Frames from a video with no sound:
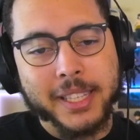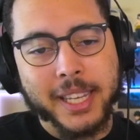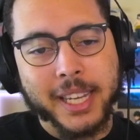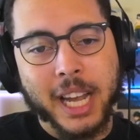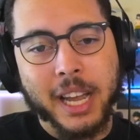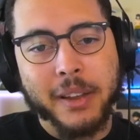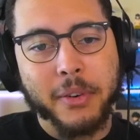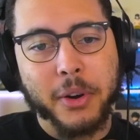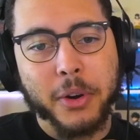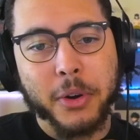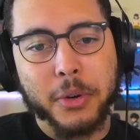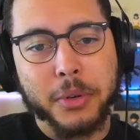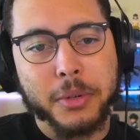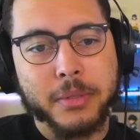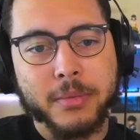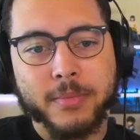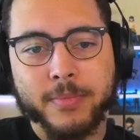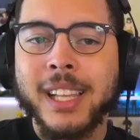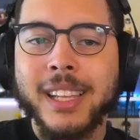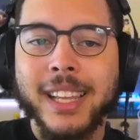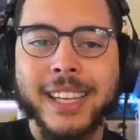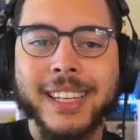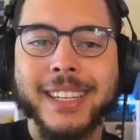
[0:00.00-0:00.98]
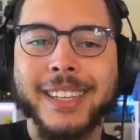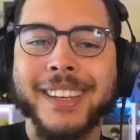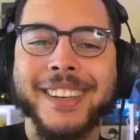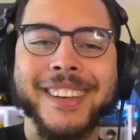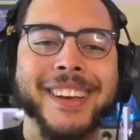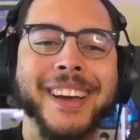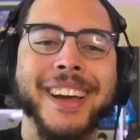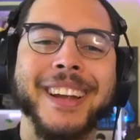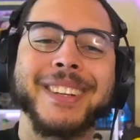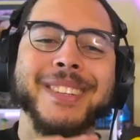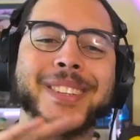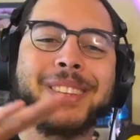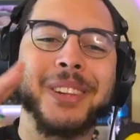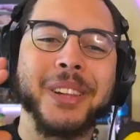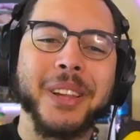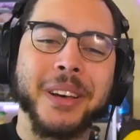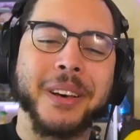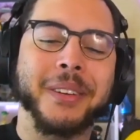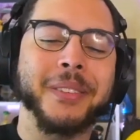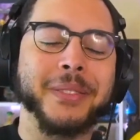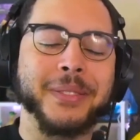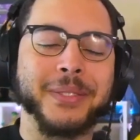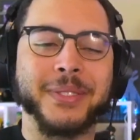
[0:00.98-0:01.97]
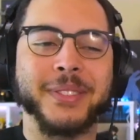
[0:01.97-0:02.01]
Like I've heard, like I just
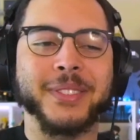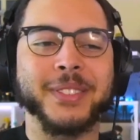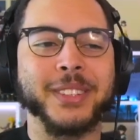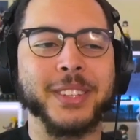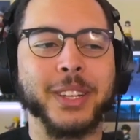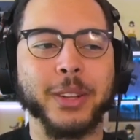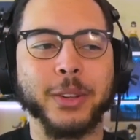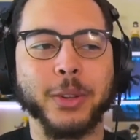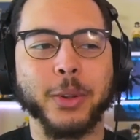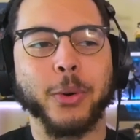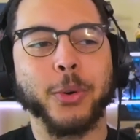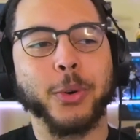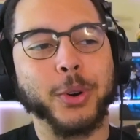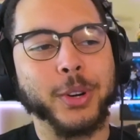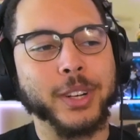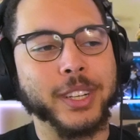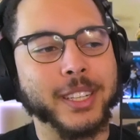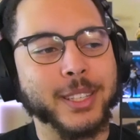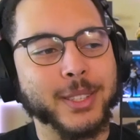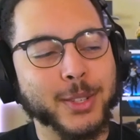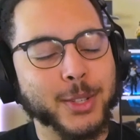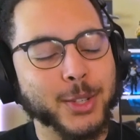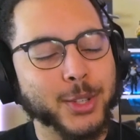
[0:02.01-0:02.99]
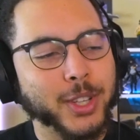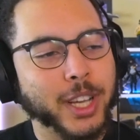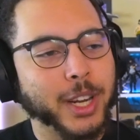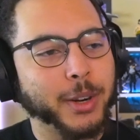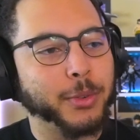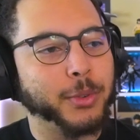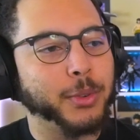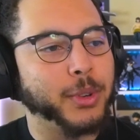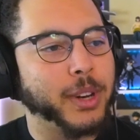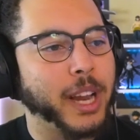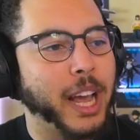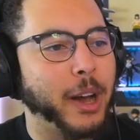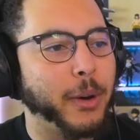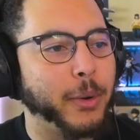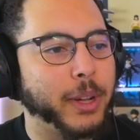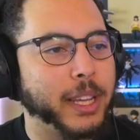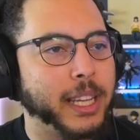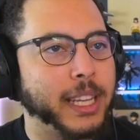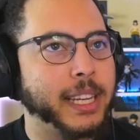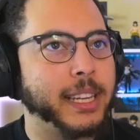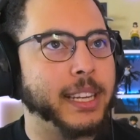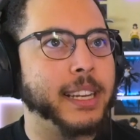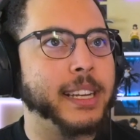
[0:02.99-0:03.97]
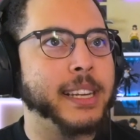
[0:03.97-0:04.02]
love the lore in this in general and how
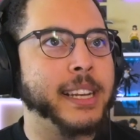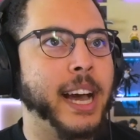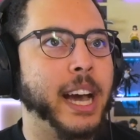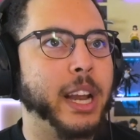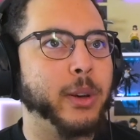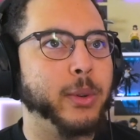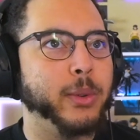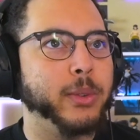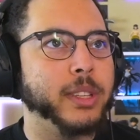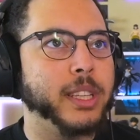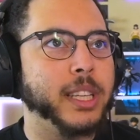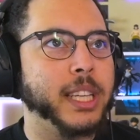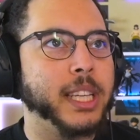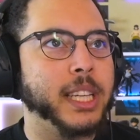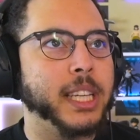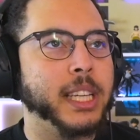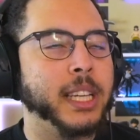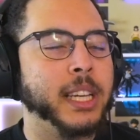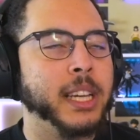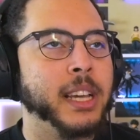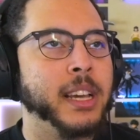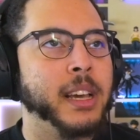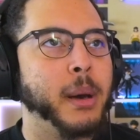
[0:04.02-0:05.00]
it not only